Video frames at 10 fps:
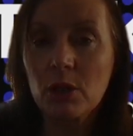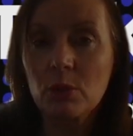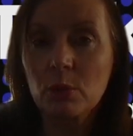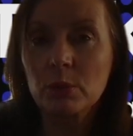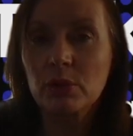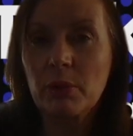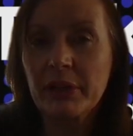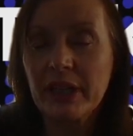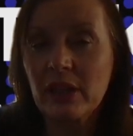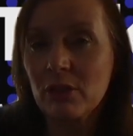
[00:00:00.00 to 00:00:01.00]
You're also
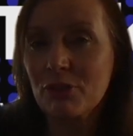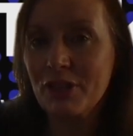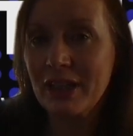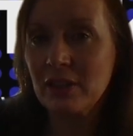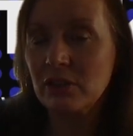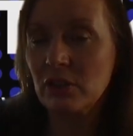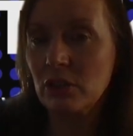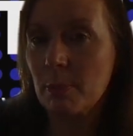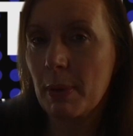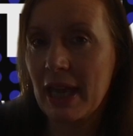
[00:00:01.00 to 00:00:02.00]
looking at the fees
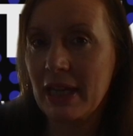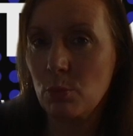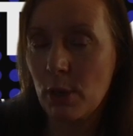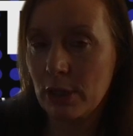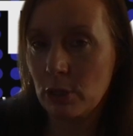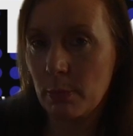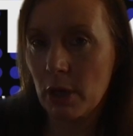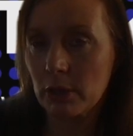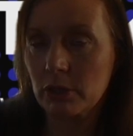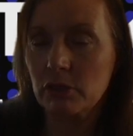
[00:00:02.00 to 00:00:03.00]
that you paid when you
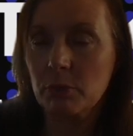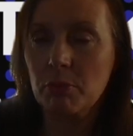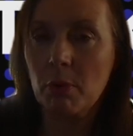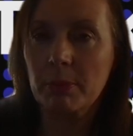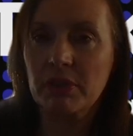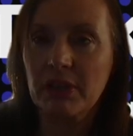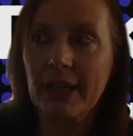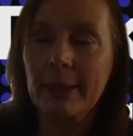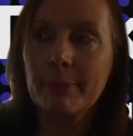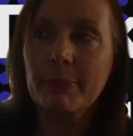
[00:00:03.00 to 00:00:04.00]
purchased the
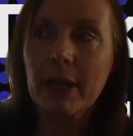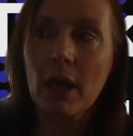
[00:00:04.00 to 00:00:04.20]
property.